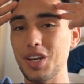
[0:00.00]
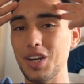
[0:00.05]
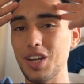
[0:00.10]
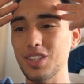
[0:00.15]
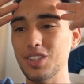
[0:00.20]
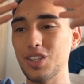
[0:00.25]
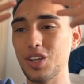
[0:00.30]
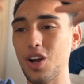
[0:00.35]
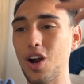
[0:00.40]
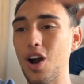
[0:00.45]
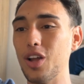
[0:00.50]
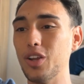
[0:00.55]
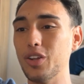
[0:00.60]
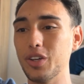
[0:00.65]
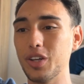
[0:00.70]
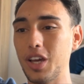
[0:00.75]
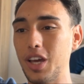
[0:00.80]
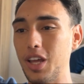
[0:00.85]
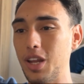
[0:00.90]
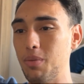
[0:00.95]
Tagalog,
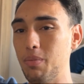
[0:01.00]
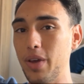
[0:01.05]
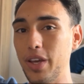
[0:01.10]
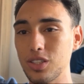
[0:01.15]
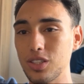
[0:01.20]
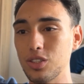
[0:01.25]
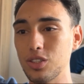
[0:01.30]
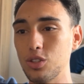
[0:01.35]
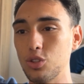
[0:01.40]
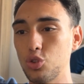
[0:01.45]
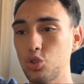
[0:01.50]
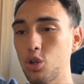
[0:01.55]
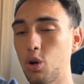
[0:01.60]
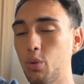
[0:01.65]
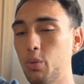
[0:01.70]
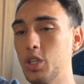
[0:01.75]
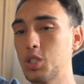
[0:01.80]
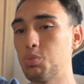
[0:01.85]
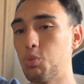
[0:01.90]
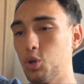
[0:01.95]
and it makes so
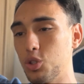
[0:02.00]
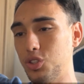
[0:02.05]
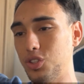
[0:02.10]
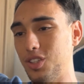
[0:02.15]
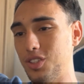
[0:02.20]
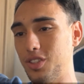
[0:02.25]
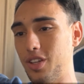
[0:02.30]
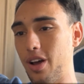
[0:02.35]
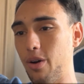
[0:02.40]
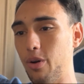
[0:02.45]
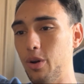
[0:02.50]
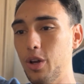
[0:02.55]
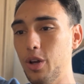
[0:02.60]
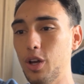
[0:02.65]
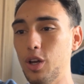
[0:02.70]
much more sense now.